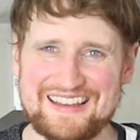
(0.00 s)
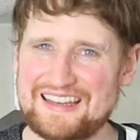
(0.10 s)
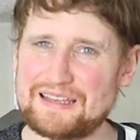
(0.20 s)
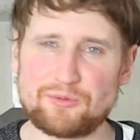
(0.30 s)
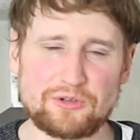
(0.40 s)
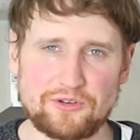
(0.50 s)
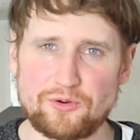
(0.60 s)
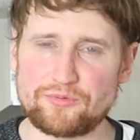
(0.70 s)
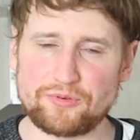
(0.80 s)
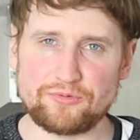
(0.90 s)
You wouldn't
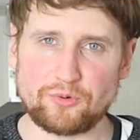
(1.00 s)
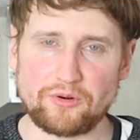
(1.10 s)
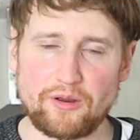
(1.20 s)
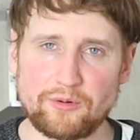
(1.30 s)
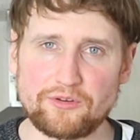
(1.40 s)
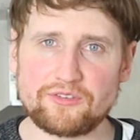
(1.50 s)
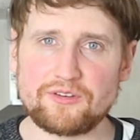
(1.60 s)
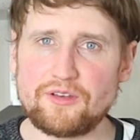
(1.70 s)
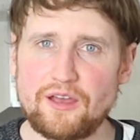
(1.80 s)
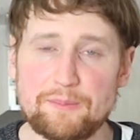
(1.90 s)
go for 4 hours.